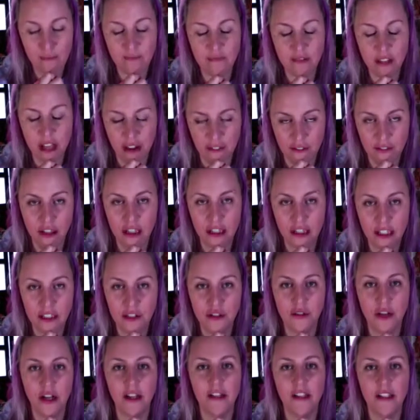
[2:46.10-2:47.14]
definitely
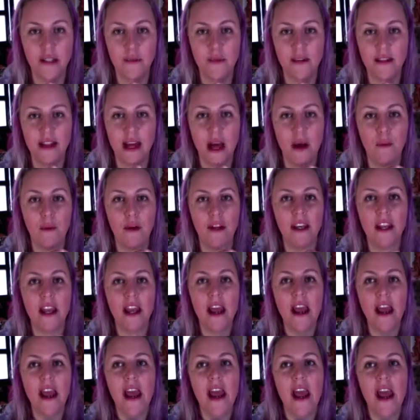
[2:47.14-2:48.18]
struggling with that one.
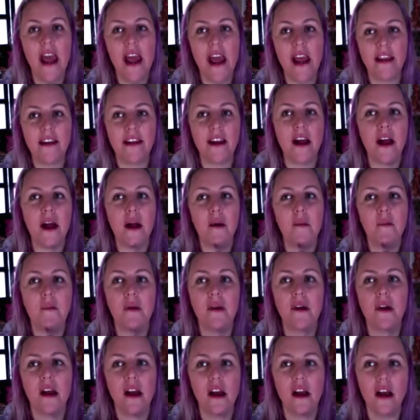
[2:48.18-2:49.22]
And
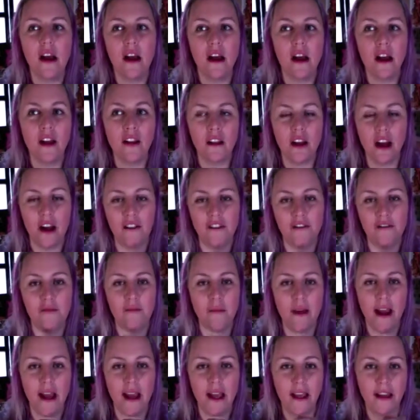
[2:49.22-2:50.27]
a lot of
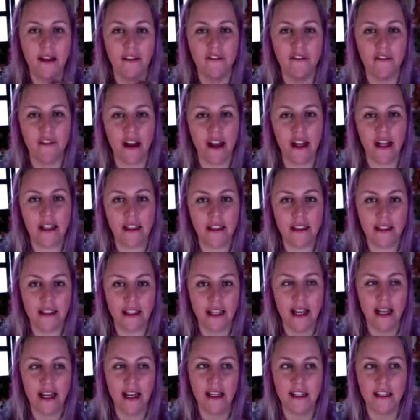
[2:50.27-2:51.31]
my friends
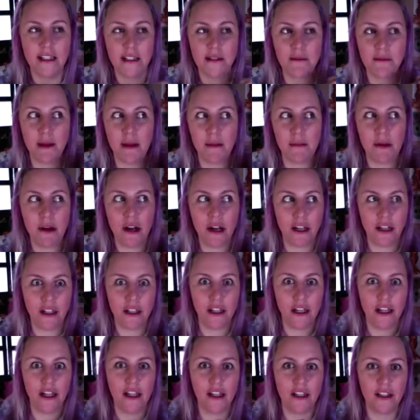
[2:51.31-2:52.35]
and my
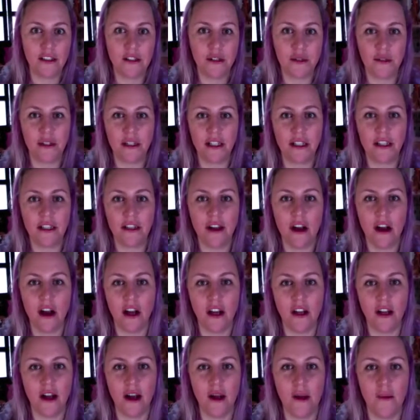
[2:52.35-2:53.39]
partner included are